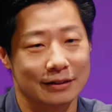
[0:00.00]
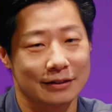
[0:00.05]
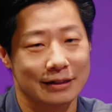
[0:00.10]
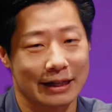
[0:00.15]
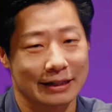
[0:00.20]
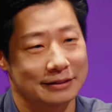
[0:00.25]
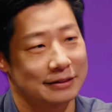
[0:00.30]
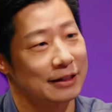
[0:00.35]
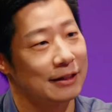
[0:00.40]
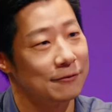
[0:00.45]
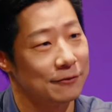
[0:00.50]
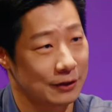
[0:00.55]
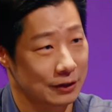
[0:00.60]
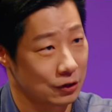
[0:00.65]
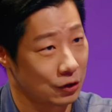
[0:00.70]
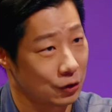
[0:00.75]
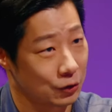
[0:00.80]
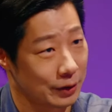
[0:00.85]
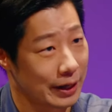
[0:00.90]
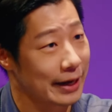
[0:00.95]
that
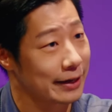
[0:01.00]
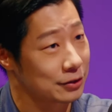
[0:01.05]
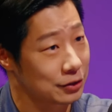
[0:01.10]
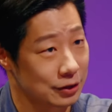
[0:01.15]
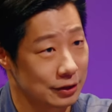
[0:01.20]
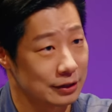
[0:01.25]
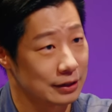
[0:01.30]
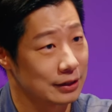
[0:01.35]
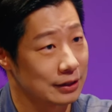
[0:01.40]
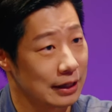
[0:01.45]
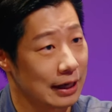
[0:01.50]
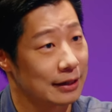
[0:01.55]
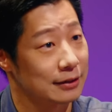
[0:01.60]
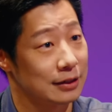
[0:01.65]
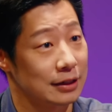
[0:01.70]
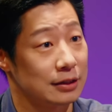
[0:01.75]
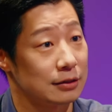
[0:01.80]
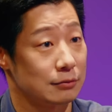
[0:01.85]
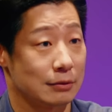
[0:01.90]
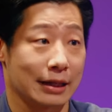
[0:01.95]
difficult, mm-hmm. actually, mm -hmm. I
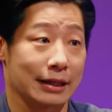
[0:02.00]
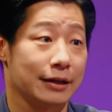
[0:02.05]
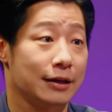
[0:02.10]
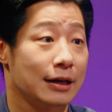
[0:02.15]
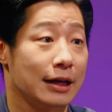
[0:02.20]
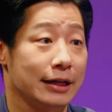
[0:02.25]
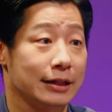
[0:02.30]
think mm -hmm.